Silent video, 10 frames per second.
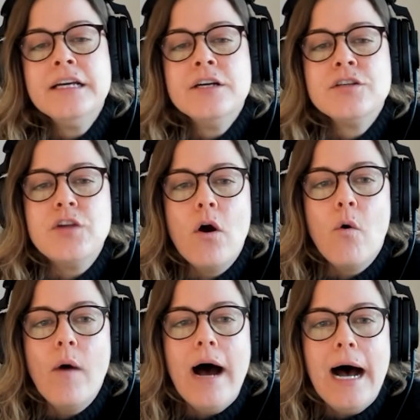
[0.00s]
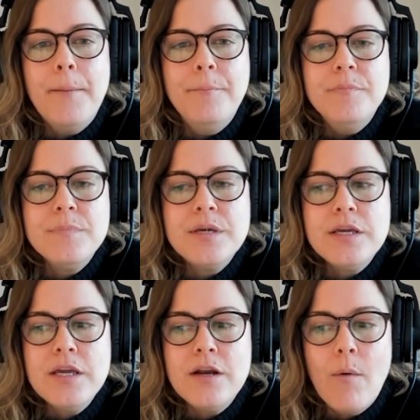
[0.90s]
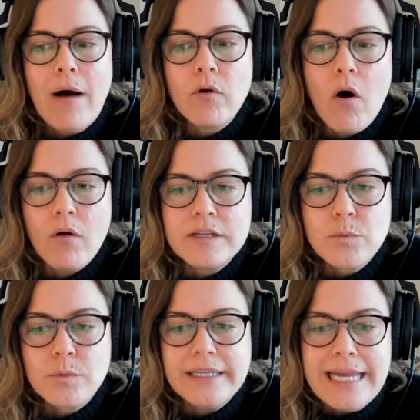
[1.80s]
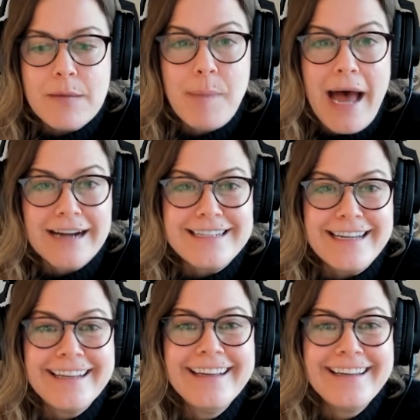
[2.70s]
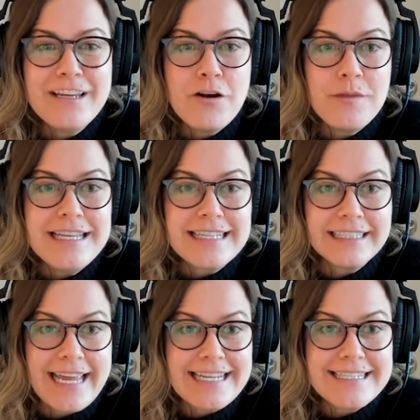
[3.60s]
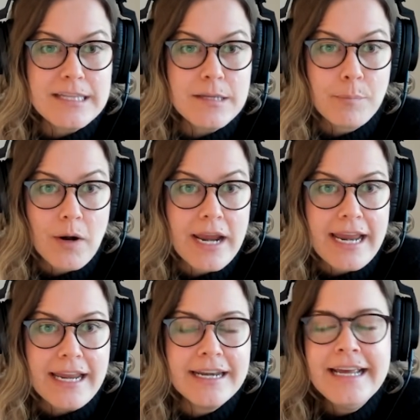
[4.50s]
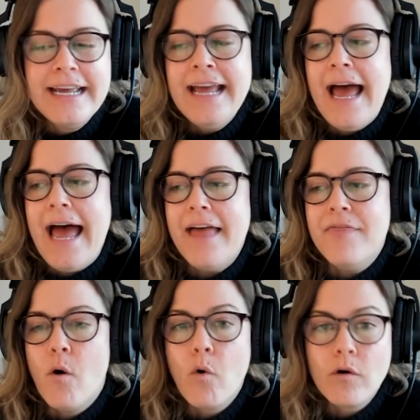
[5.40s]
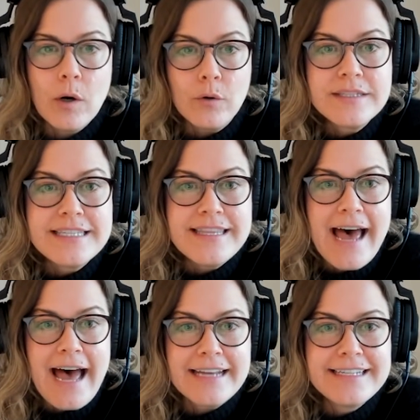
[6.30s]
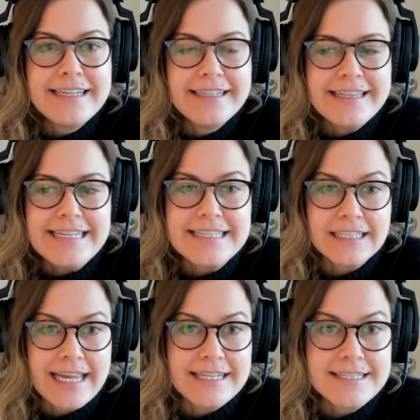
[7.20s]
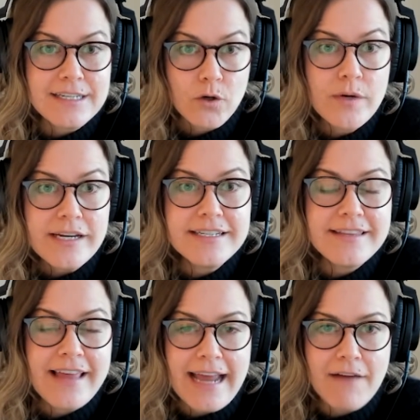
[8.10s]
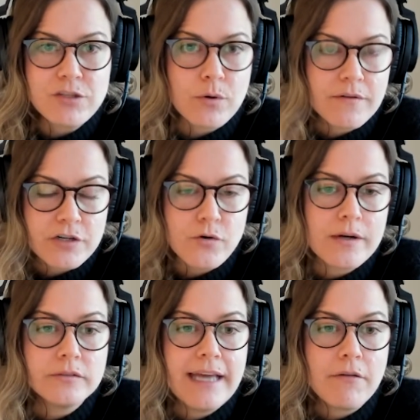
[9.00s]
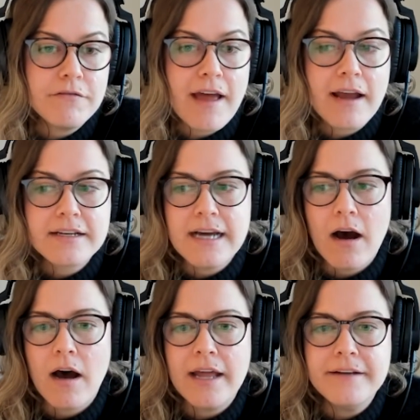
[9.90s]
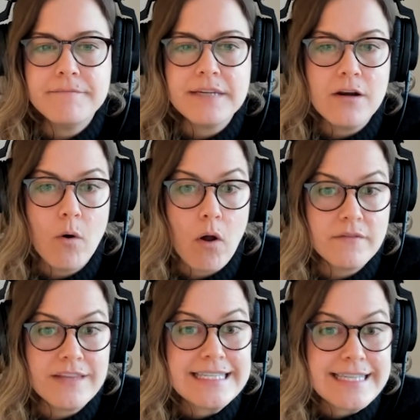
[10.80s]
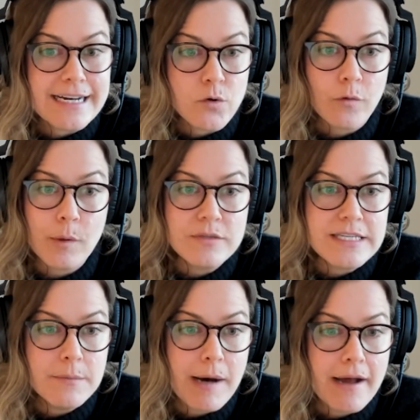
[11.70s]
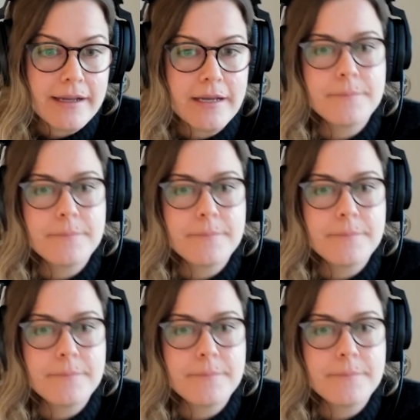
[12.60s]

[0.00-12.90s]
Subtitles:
So, alcohol is really impacting, these glands in the brain and the hormones that these glands secrete that have sort of a trickle down effect on, all of these sex hormones in the body.